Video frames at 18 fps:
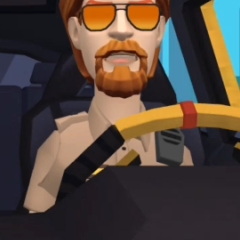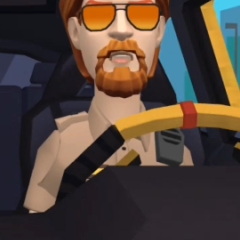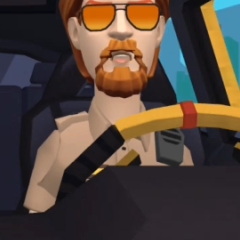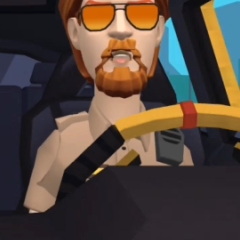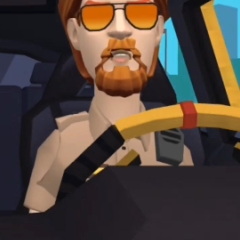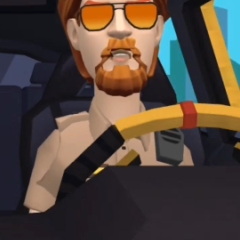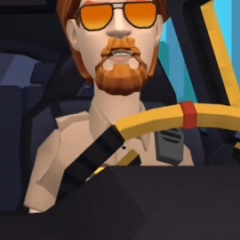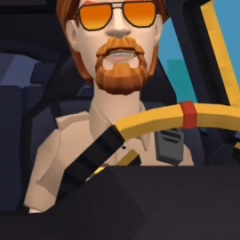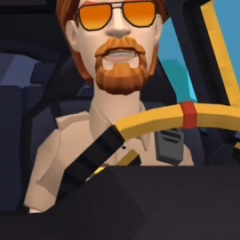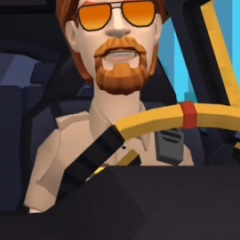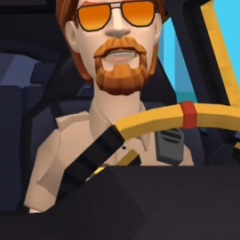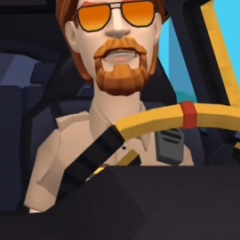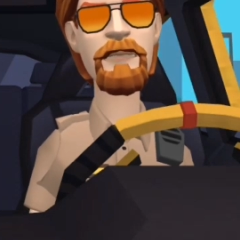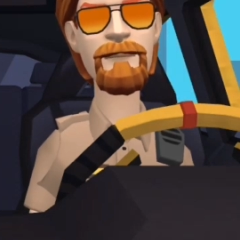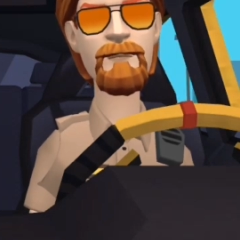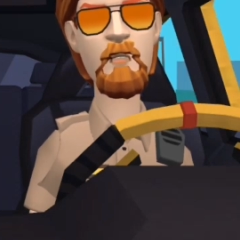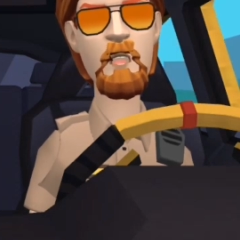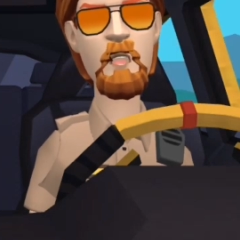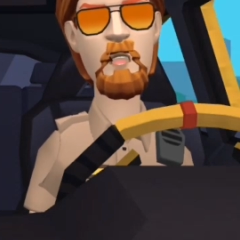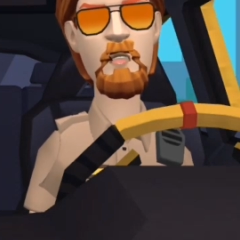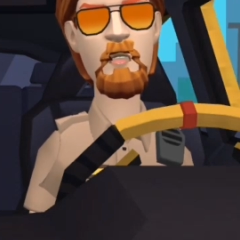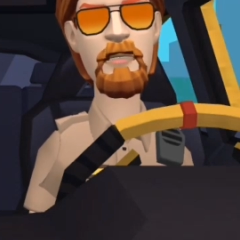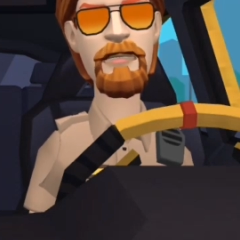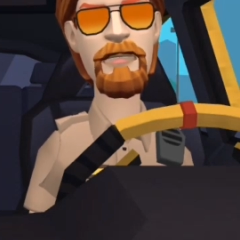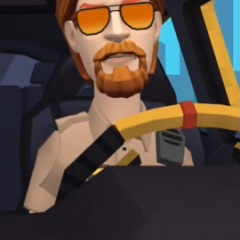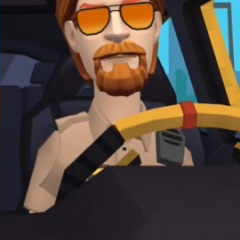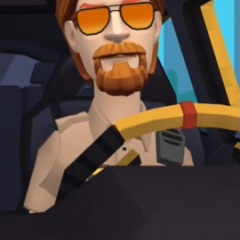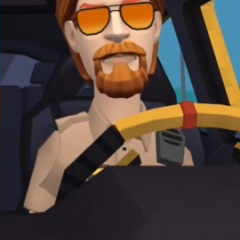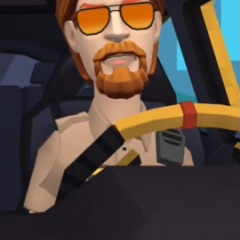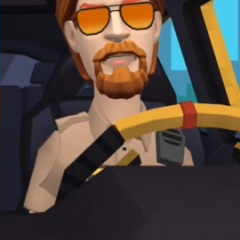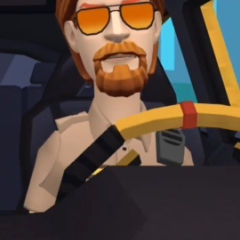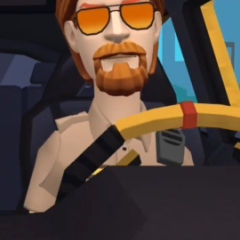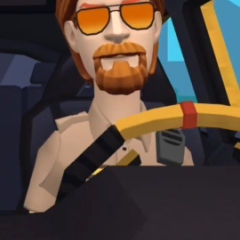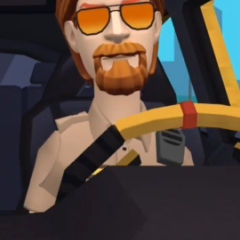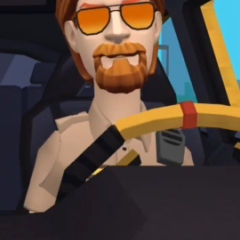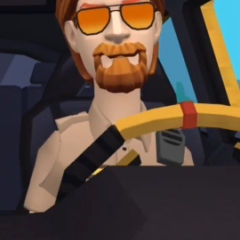nobody never want to ask
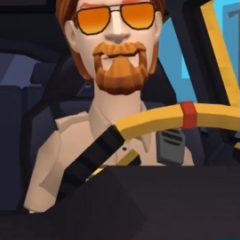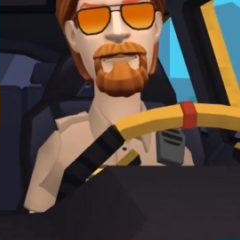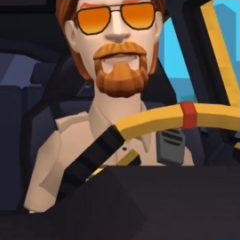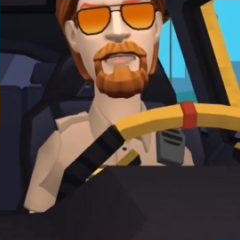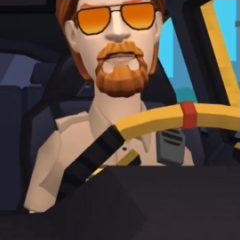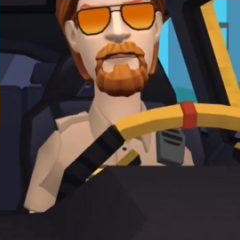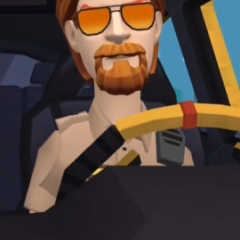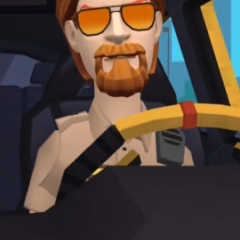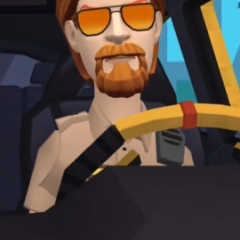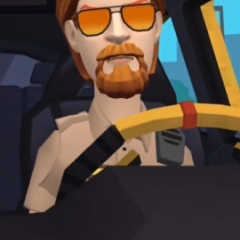me how my